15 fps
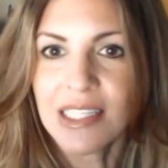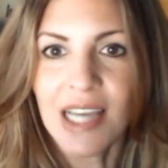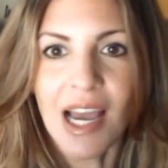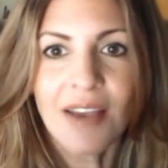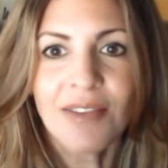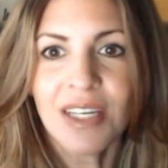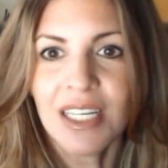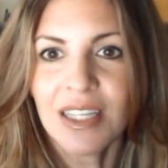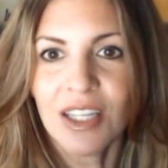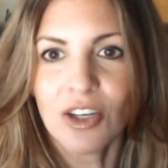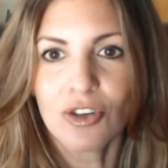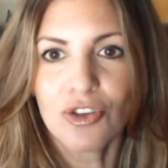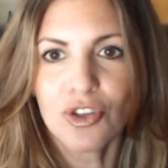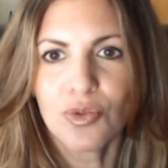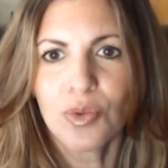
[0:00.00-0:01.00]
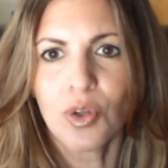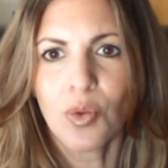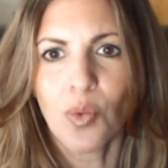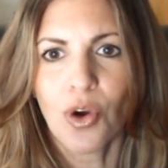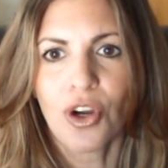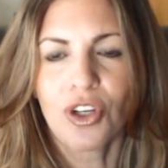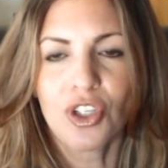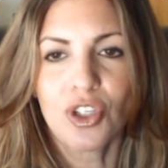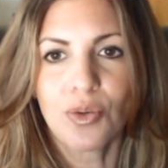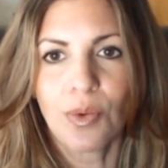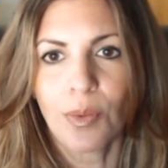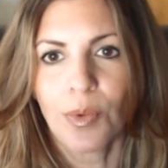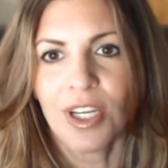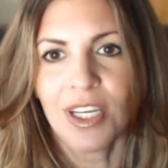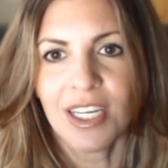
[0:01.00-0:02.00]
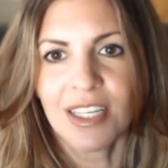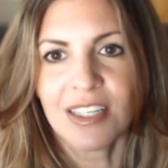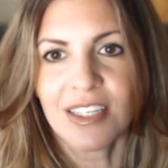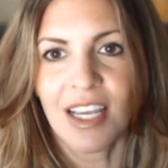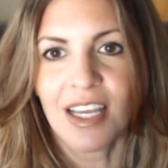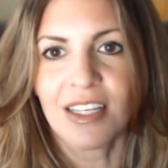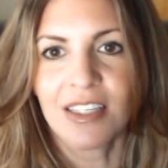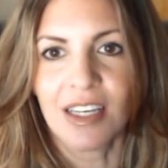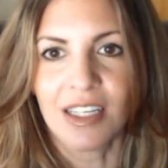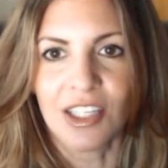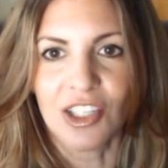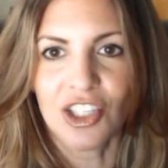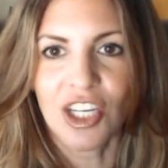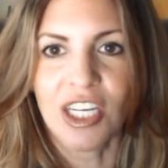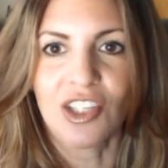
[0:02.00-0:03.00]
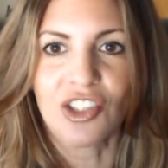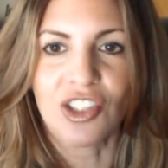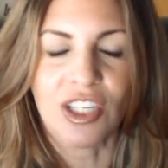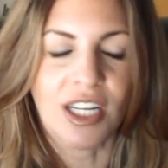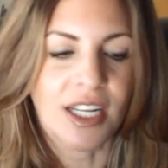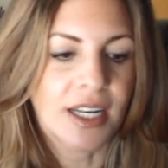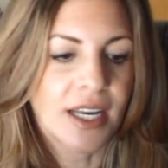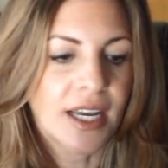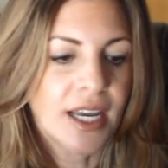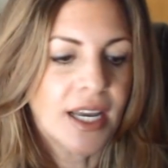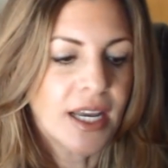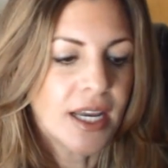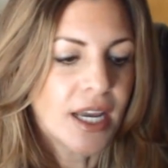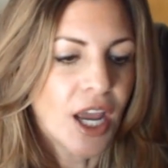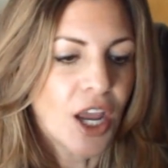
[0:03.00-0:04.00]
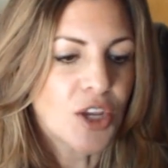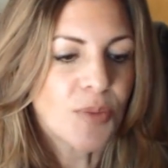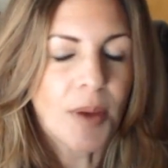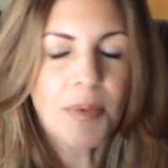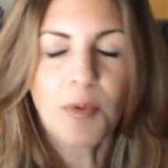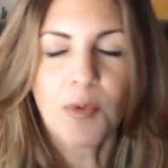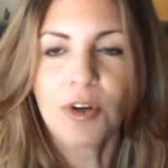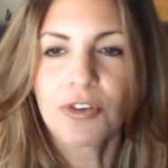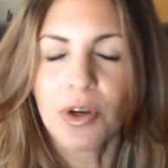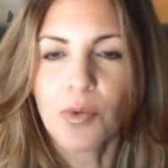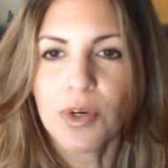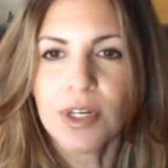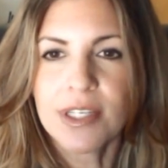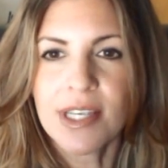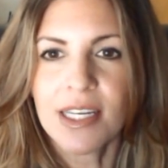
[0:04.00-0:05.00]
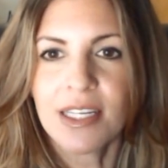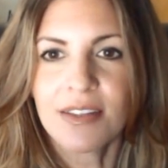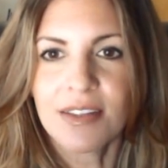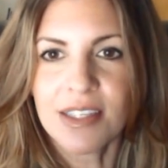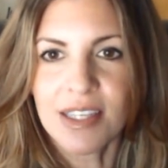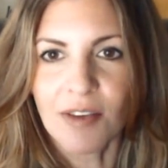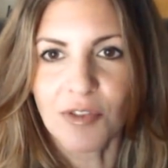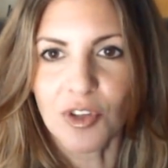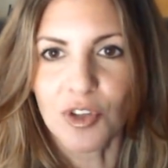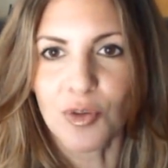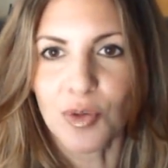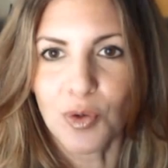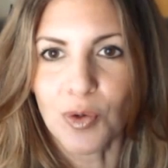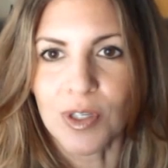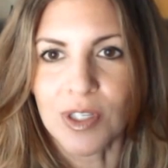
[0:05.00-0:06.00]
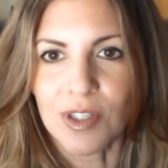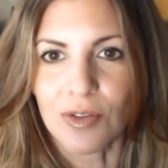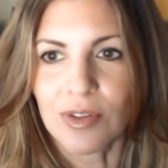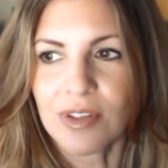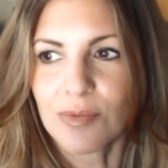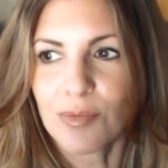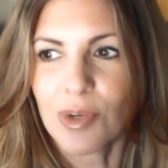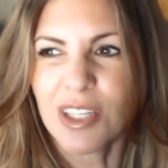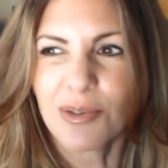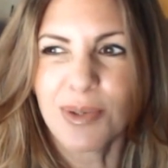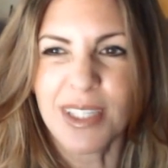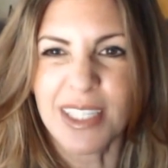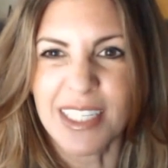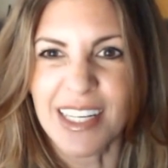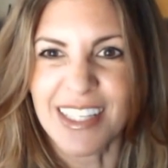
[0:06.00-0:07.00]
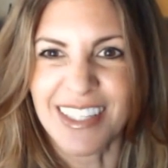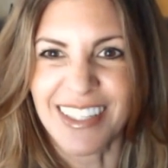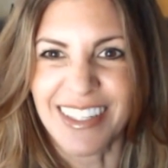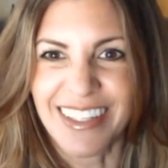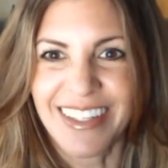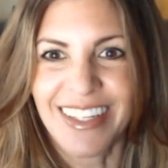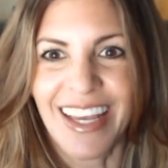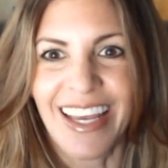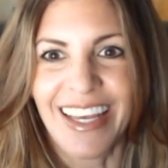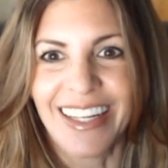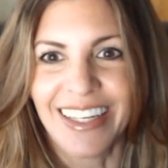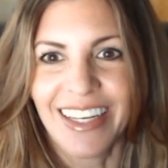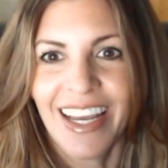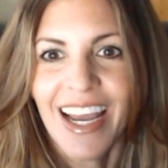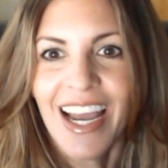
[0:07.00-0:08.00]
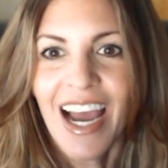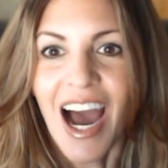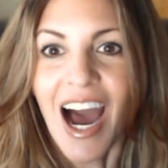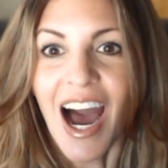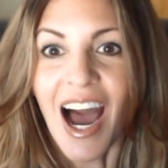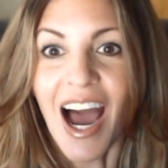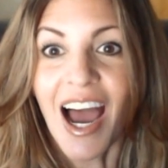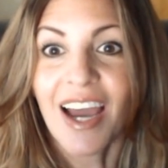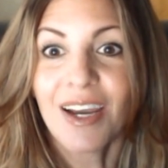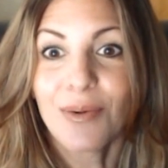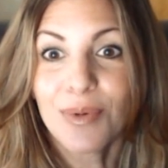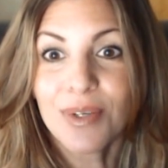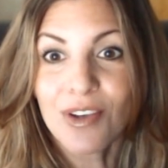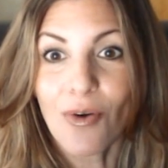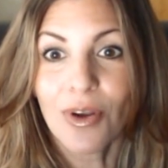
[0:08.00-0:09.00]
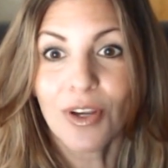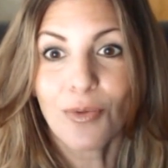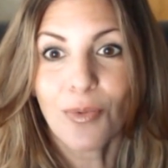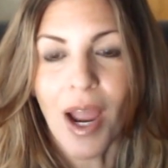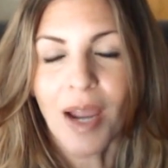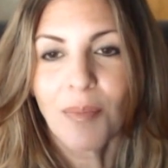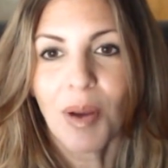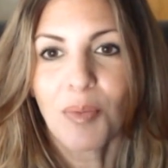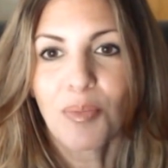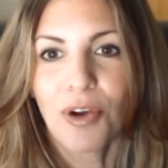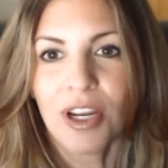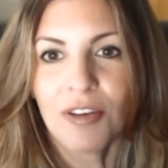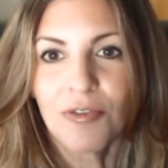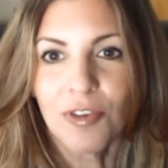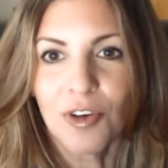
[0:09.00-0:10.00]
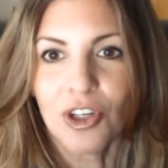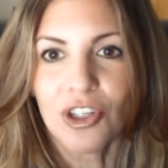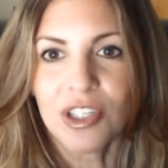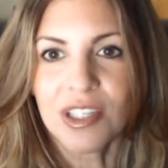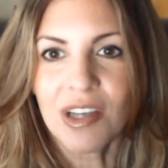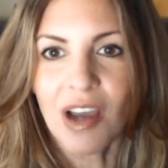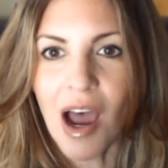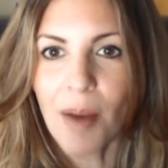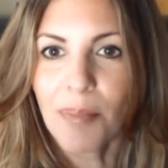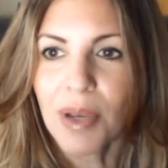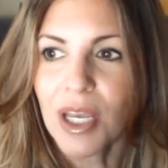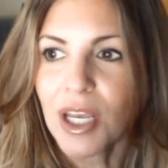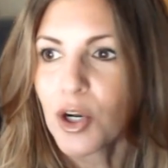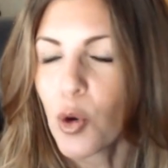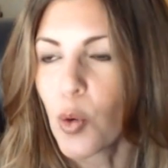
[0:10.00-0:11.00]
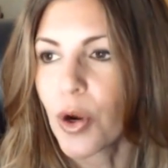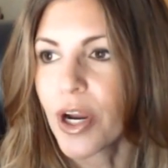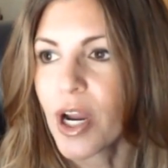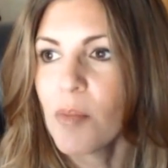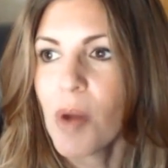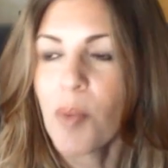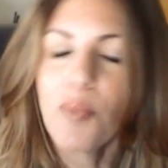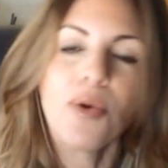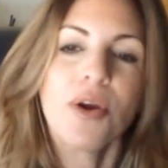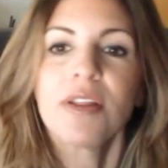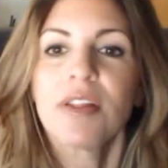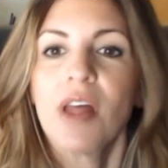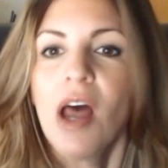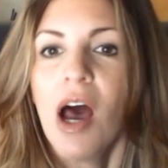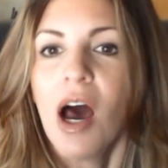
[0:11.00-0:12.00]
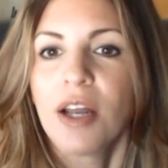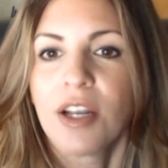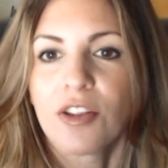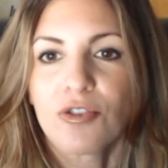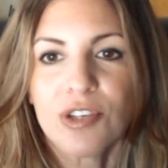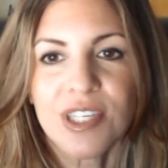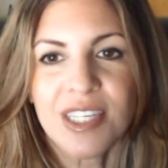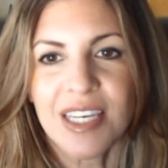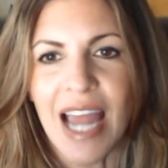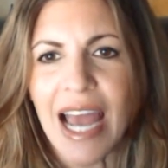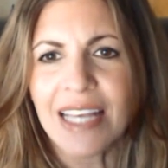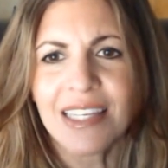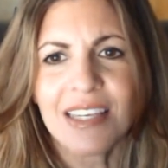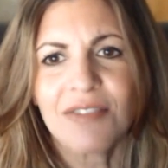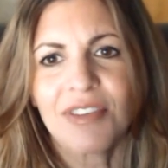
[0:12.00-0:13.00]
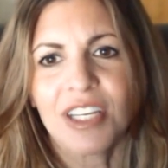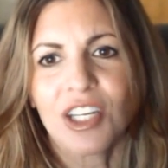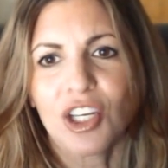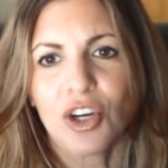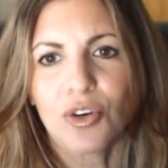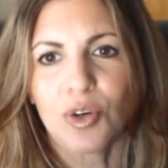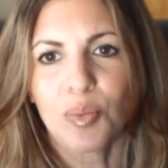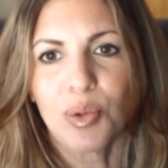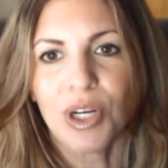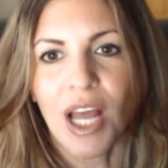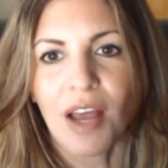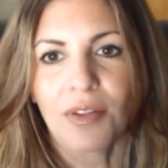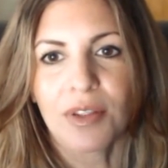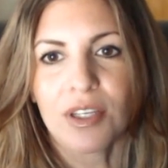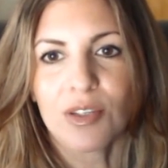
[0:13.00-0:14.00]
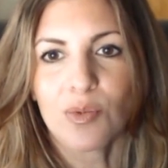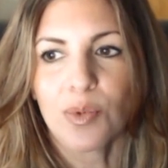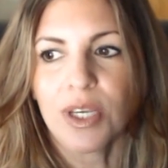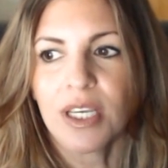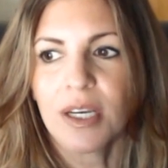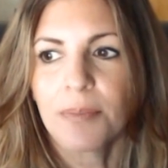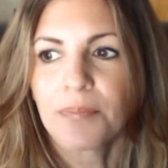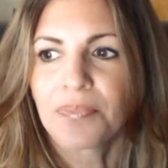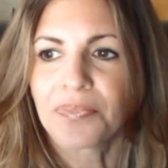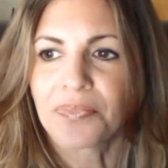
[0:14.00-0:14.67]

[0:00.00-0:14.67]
diving in there, doing the work, doing what needs to get done, and changing it. And you might be wondering, what does any of this have to do with crystals? Well, it really doesn't. And I was going to rack my brain for a good topic or come up with another snazzy video to put out this week,